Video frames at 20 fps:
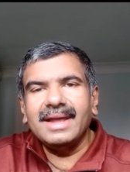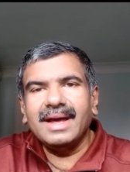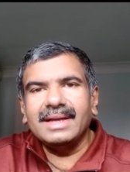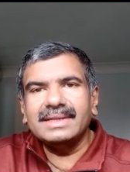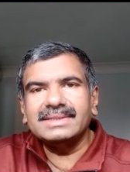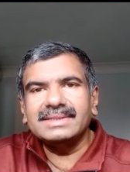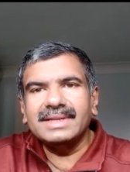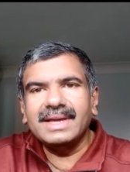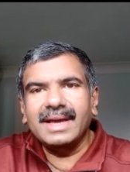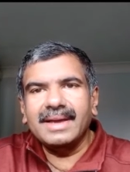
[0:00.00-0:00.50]

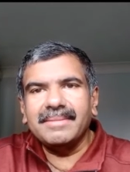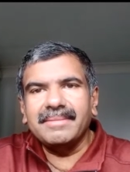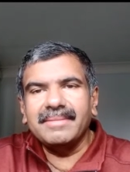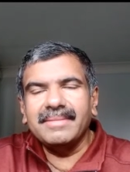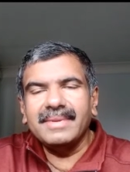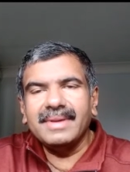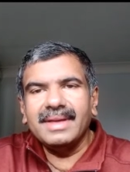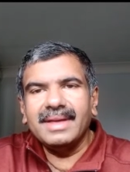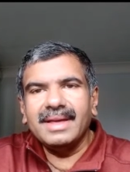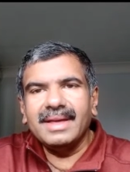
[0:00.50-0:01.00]
last
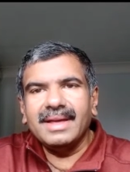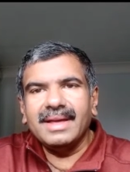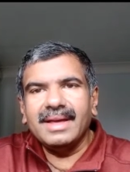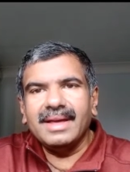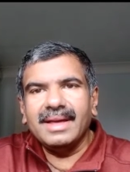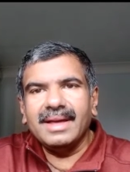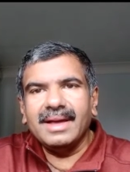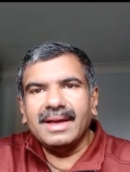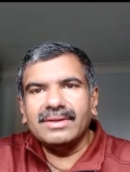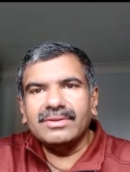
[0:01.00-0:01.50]
time.
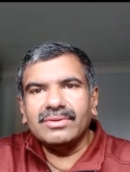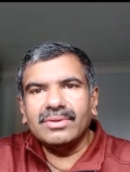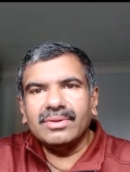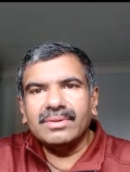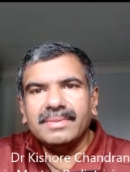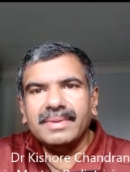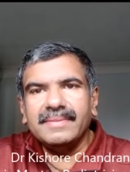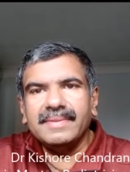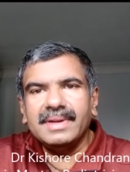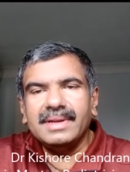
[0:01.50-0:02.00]
Uh, I
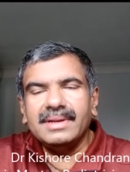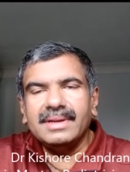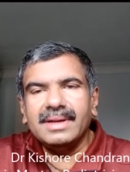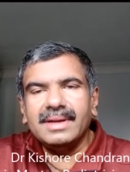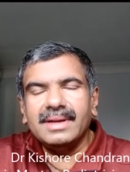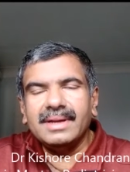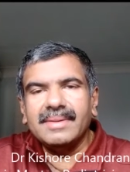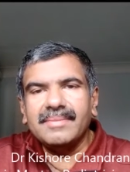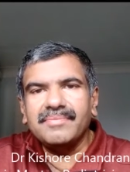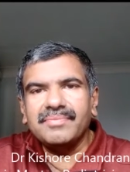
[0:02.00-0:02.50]
thought we will
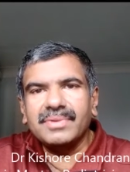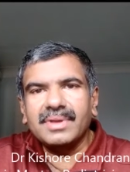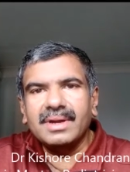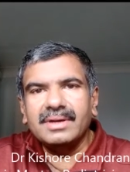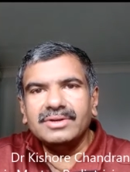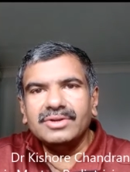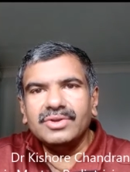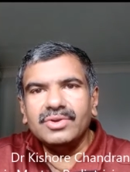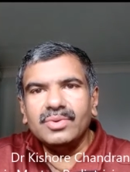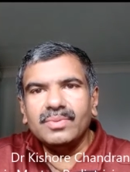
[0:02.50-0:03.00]
um,
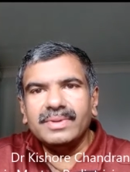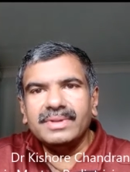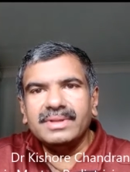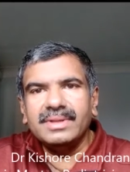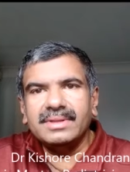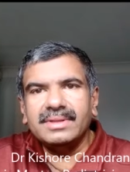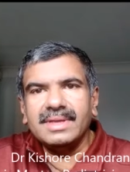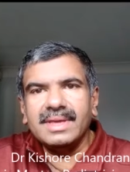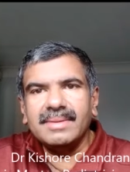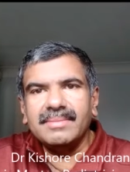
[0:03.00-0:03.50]
continue
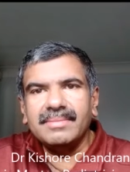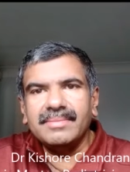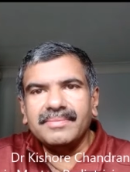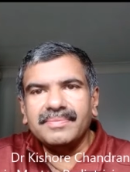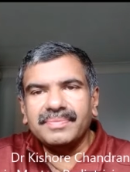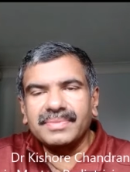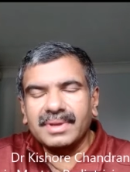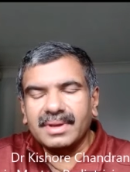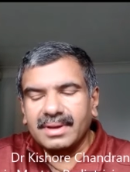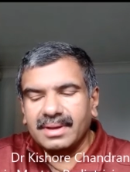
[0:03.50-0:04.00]
with the
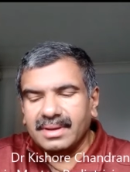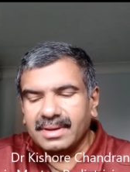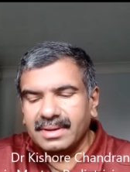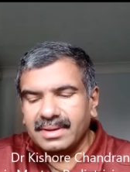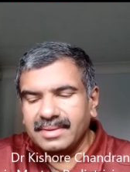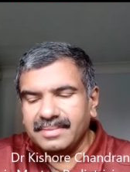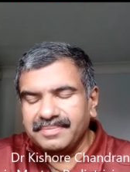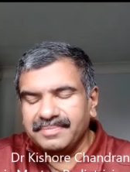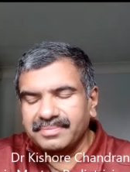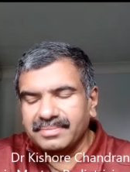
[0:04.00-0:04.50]
theme,
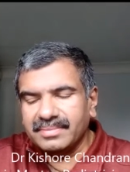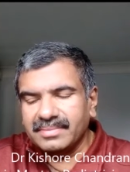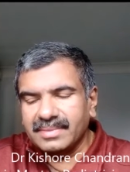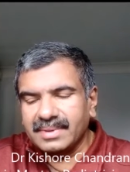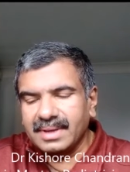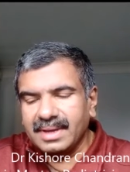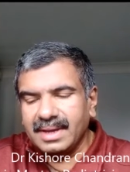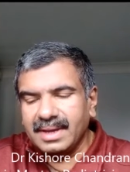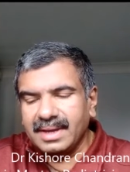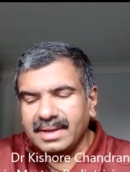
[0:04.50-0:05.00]
um,
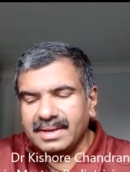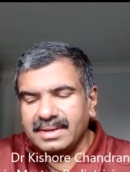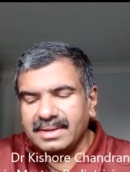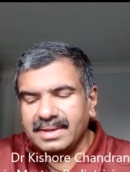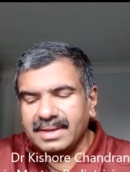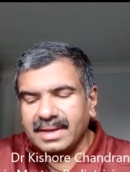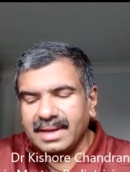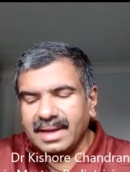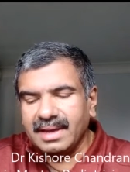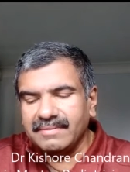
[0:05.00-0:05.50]

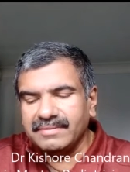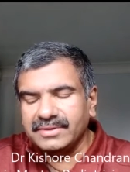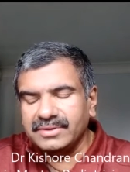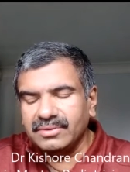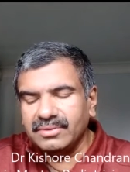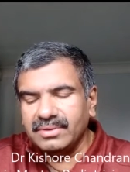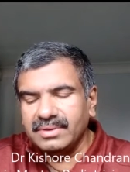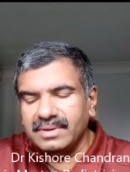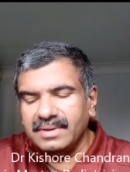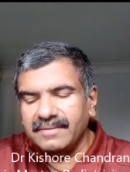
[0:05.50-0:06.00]
and uh, I've
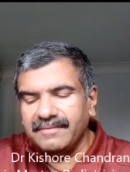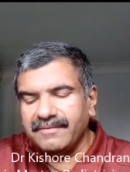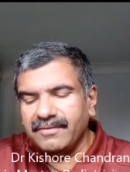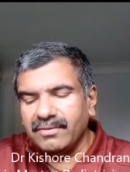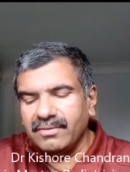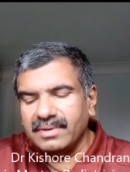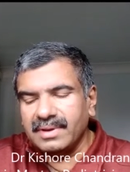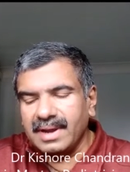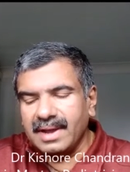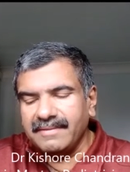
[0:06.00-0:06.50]
shown the
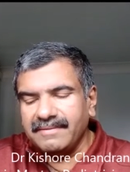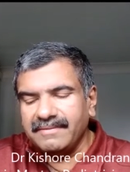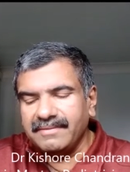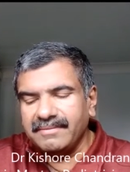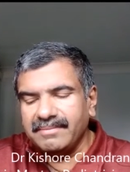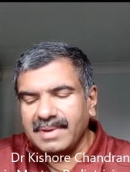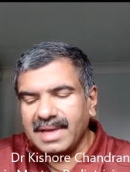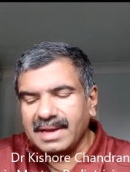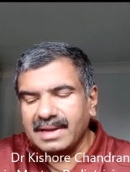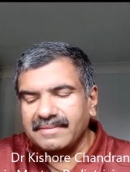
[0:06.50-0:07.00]

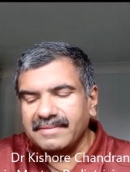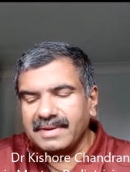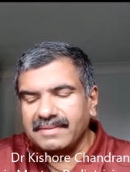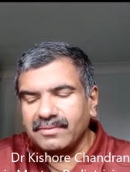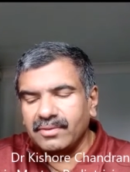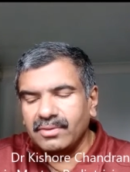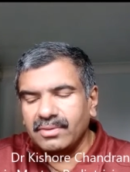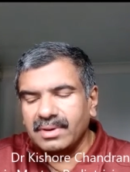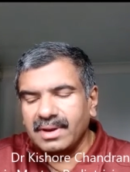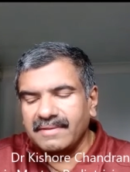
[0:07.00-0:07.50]
photograph, black and
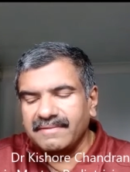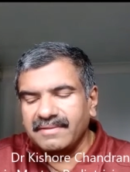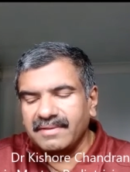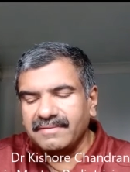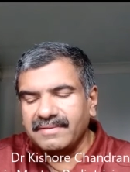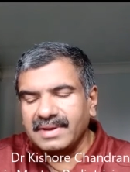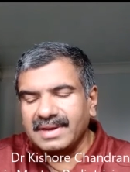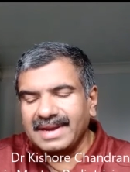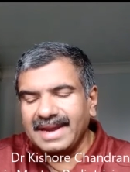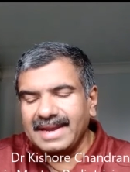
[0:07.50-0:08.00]
white photograph
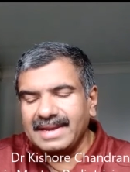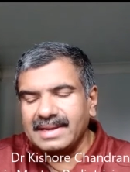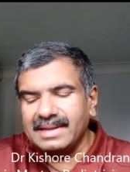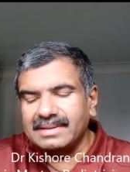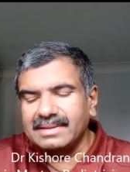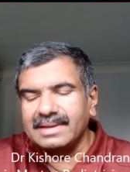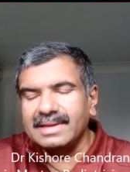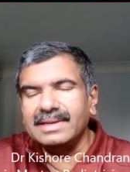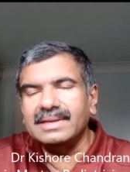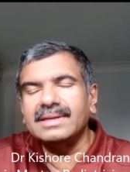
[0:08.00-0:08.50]
of a great
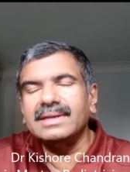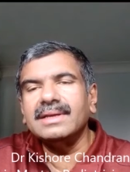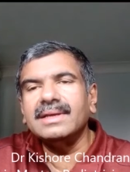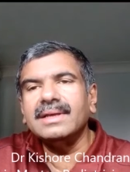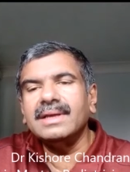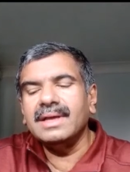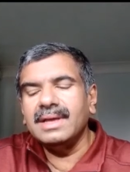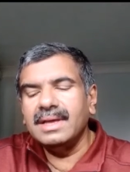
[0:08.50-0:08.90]
athlete